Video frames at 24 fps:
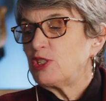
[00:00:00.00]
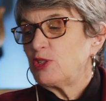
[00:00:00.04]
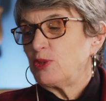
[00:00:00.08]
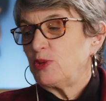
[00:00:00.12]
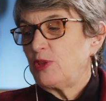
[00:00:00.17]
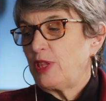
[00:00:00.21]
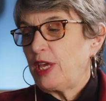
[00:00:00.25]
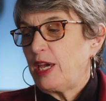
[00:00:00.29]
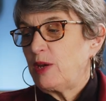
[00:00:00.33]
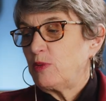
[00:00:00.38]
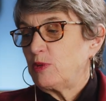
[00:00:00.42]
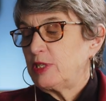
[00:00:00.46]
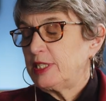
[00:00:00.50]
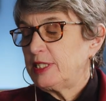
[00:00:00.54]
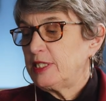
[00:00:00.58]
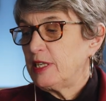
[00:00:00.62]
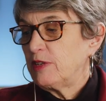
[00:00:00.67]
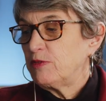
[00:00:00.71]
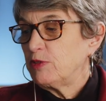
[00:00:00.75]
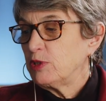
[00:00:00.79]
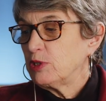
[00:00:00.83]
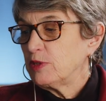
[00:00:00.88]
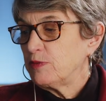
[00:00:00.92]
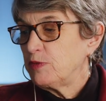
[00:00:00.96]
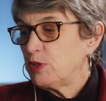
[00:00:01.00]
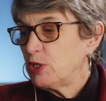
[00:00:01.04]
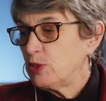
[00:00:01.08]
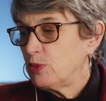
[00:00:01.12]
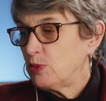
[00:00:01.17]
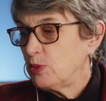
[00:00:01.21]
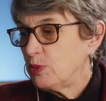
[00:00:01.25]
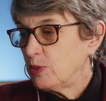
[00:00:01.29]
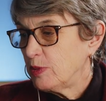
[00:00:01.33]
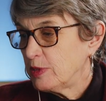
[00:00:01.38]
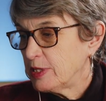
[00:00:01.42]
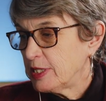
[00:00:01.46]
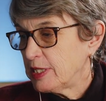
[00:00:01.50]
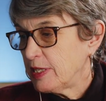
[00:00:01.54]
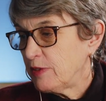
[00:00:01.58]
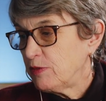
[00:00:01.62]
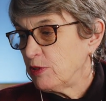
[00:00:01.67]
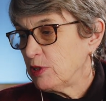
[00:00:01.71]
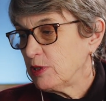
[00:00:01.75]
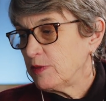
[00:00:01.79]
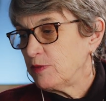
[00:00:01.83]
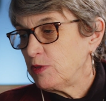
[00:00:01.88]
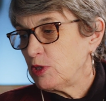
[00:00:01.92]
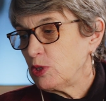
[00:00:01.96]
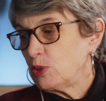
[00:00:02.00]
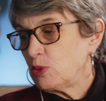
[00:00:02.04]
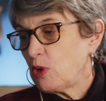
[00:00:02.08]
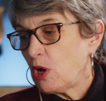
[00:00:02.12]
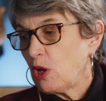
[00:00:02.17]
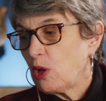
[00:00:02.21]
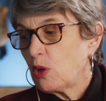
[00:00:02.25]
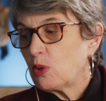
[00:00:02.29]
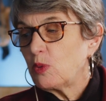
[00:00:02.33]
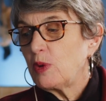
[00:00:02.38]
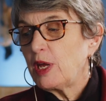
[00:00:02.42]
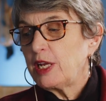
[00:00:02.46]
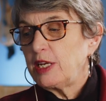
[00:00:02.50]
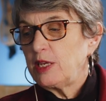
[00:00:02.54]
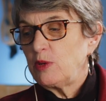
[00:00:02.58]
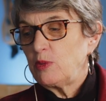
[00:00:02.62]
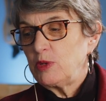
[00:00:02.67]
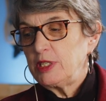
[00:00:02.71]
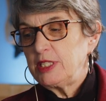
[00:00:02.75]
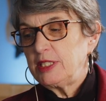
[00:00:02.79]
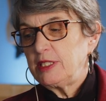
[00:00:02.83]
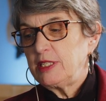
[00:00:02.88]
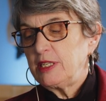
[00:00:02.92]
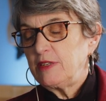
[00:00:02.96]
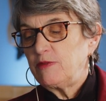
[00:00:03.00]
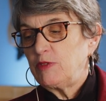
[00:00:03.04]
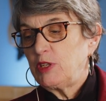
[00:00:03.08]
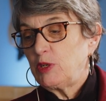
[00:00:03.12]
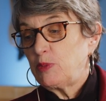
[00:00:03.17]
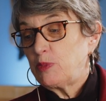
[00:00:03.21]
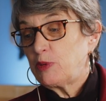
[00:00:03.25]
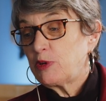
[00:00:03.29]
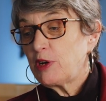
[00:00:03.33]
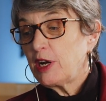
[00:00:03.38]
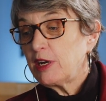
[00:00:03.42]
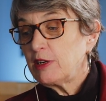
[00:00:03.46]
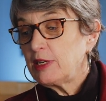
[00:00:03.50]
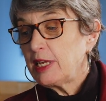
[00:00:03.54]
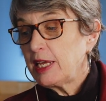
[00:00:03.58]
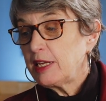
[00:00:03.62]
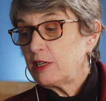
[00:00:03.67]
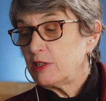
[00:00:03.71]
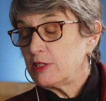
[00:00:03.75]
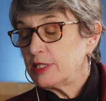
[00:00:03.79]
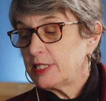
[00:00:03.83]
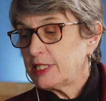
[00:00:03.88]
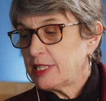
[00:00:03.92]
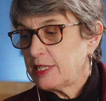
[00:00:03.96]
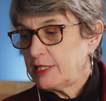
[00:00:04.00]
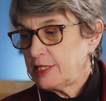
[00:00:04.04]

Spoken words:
do that with several of you. Several of you already received their prayer letters